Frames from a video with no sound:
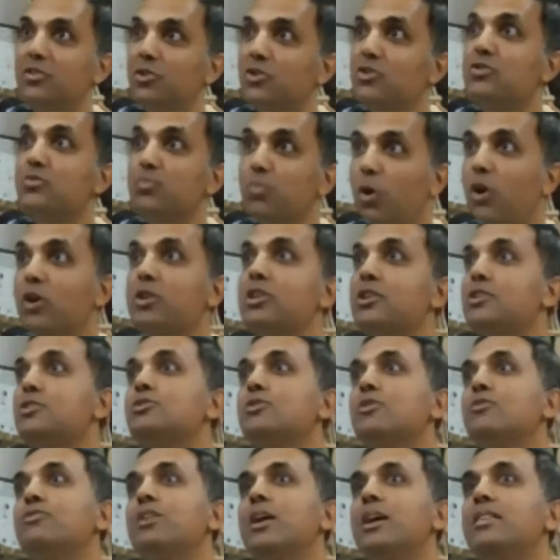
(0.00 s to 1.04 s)
those
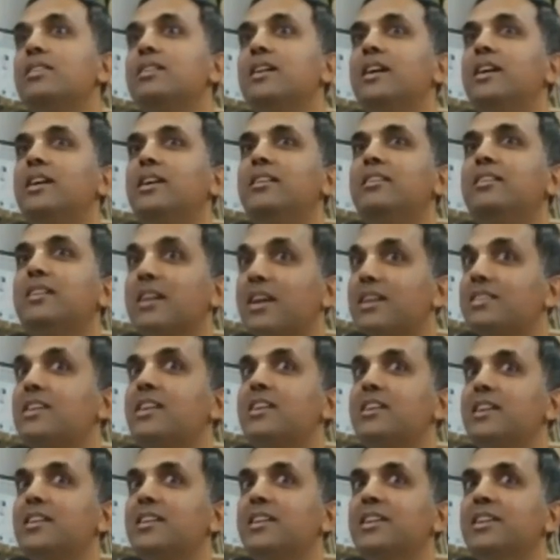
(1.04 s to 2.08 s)
waters of Radha,
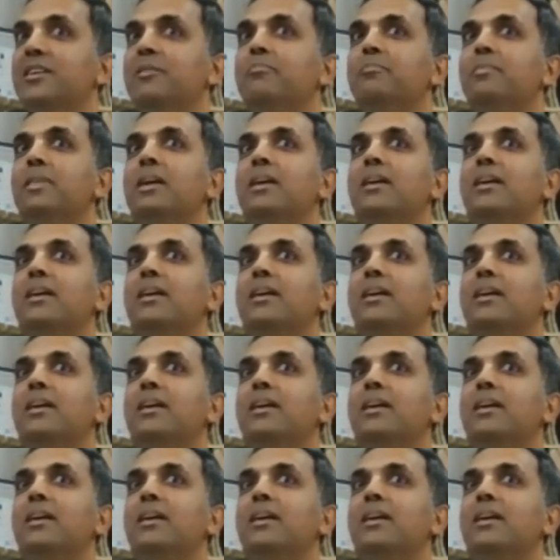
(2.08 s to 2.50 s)
Radharani,